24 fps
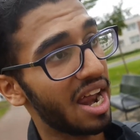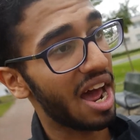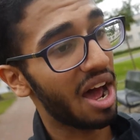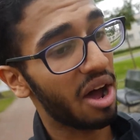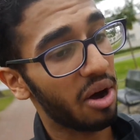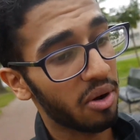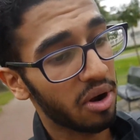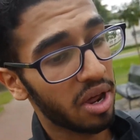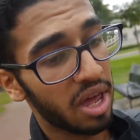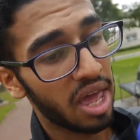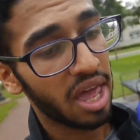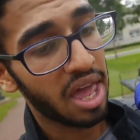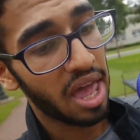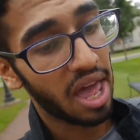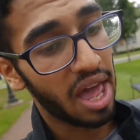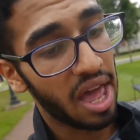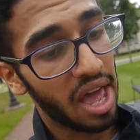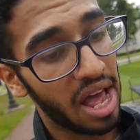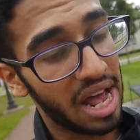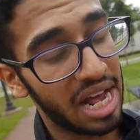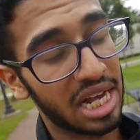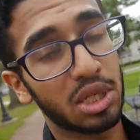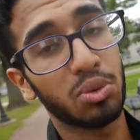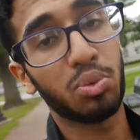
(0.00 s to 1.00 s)
out.
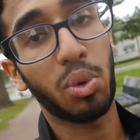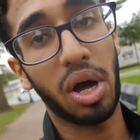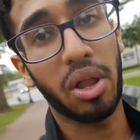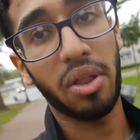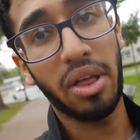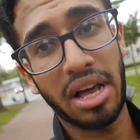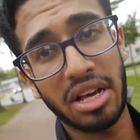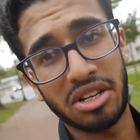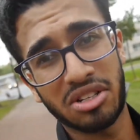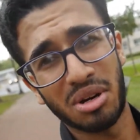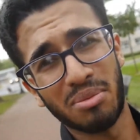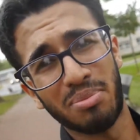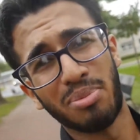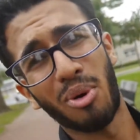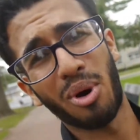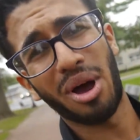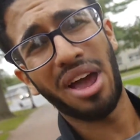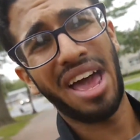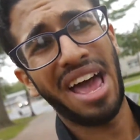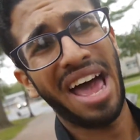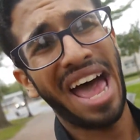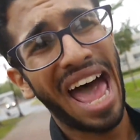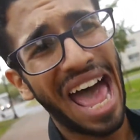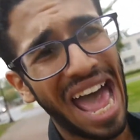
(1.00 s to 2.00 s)
As well as your
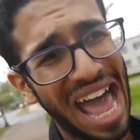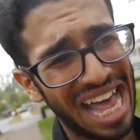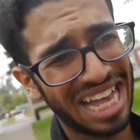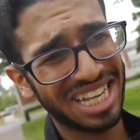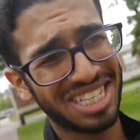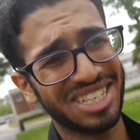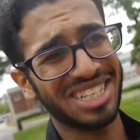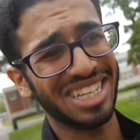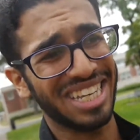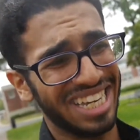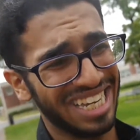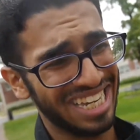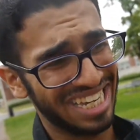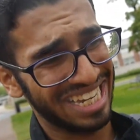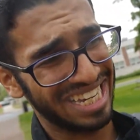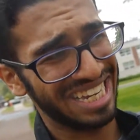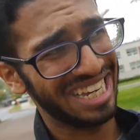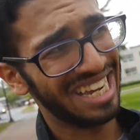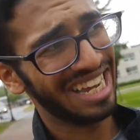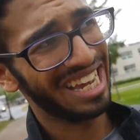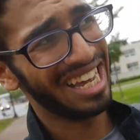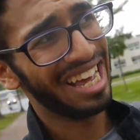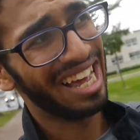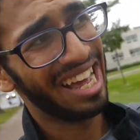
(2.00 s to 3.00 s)
boy has to
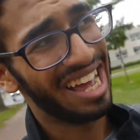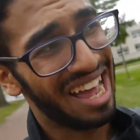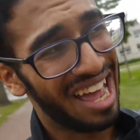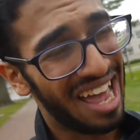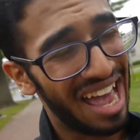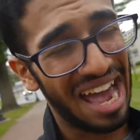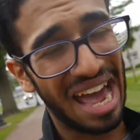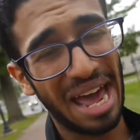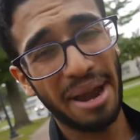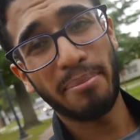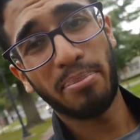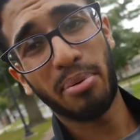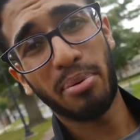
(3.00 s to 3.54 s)
eat. Had